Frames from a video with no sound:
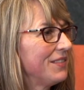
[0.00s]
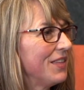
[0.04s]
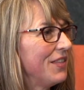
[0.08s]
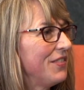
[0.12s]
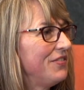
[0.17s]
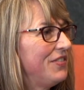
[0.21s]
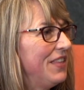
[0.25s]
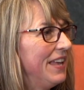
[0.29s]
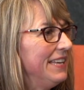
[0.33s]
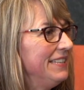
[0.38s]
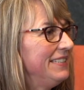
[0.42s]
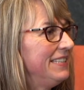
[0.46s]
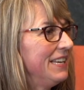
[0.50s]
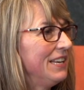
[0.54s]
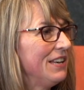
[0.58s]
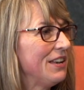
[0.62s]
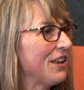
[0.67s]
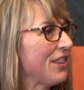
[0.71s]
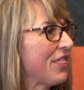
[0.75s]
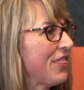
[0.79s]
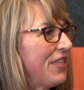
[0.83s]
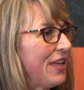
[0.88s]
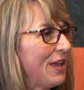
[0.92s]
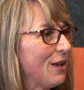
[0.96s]
that they
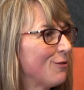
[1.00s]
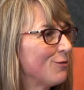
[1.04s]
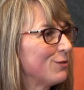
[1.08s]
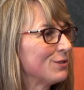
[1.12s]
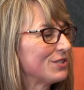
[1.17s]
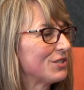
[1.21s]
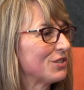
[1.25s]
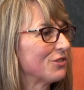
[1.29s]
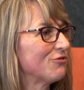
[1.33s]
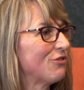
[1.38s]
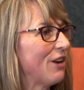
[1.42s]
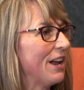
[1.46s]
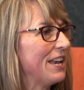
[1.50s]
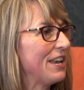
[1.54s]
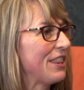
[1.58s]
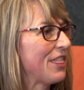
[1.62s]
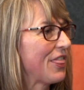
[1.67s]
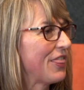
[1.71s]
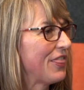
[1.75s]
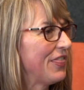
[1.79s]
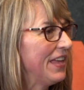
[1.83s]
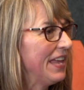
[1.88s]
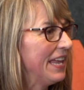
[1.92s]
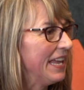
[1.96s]
didn't think was the right
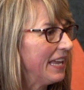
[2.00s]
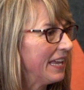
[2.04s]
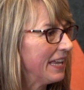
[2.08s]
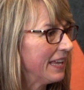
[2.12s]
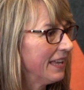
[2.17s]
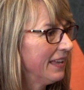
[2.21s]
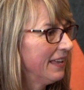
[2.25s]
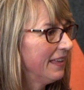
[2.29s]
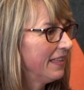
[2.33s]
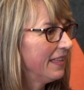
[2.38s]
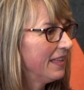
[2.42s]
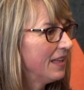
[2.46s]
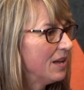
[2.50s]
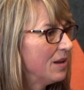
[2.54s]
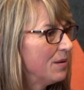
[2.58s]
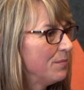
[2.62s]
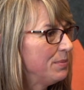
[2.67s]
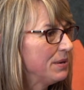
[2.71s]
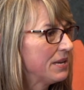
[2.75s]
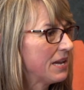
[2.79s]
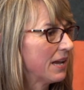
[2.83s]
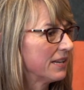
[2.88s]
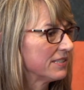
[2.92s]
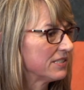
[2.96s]
thing
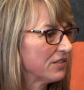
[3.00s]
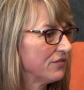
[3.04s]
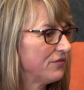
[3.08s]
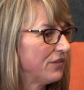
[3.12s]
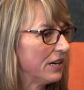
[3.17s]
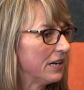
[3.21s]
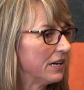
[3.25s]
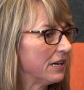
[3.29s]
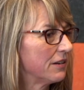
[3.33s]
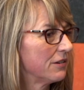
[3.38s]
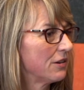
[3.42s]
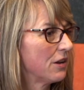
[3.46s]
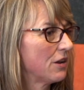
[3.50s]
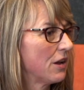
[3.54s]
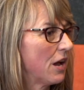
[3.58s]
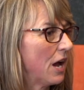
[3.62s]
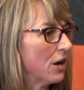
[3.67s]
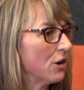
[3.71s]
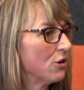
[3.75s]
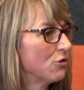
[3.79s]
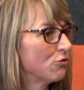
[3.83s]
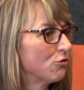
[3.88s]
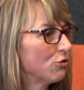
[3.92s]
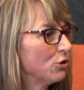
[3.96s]
because of a
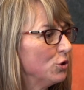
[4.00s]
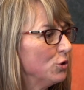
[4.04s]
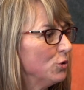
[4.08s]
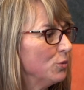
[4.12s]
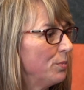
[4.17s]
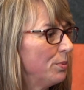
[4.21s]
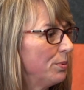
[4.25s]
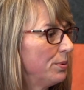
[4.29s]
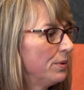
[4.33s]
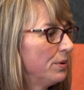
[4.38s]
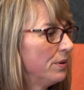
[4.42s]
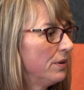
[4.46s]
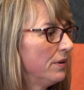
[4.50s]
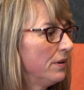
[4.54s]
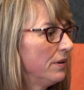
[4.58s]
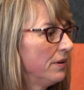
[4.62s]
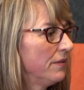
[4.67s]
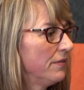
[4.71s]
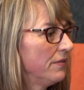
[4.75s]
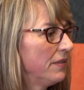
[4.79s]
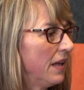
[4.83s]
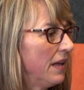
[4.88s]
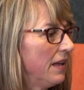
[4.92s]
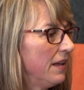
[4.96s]
group.
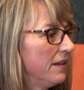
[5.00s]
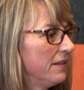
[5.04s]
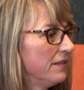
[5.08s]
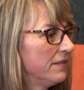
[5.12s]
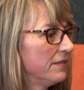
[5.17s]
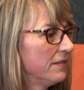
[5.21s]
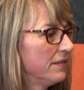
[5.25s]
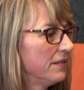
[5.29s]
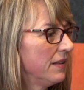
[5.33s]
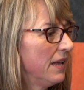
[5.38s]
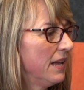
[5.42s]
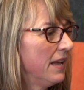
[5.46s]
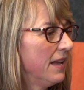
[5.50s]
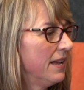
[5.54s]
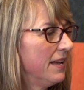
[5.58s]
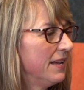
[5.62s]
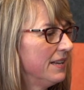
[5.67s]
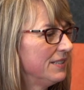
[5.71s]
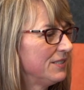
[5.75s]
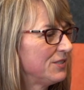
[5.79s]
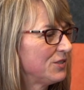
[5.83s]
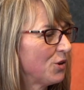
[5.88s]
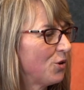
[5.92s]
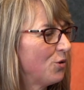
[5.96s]

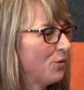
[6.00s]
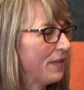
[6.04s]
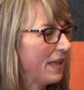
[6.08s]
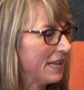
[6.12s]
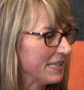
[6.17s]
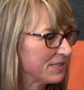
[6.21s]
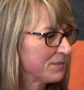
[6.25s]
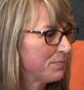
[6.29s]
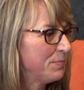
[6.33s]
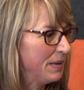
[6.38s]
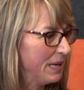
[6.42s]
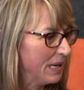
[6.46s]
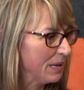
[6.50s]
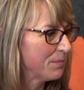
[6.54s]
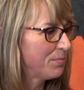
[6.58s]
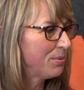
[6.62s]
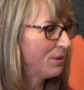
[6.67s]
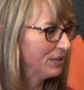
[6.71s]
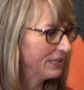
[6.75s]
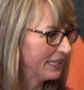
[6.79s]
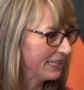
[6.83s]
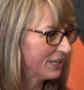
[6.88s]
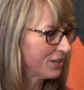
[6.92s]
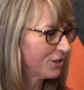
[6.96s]
So that's being
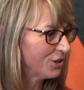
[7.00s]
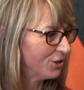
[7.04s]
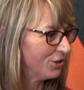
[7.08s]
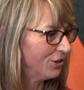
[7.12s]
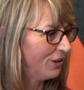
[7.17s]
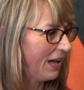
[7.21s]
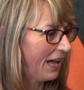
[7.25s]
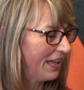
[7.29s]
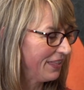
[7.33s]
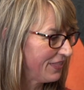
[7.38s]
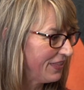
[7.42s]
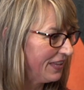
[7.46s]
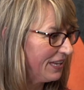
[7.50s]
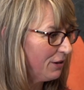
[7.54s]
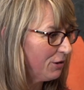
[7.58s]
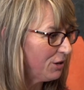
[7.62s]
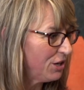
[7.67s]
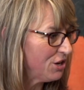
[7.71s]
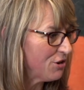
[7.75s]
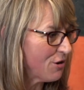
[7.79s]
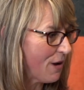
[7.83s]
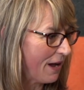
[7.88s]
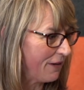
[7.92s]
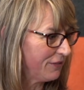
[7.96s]
political. I think
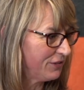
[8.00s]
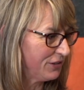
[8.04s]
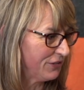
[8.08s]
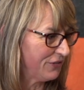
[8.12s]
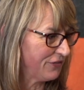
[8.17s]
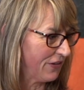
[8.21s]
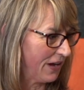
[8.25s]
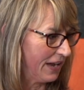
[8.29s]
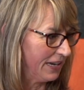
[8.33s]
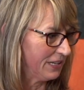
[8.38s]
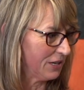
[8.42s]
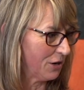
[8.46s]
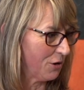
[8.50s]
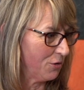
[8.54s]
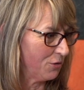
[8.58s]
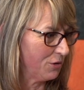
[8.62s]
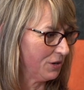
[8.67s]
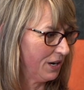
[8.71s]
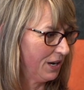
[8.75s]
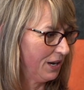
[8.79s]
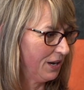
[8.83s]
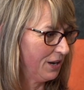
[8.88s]
you have to find out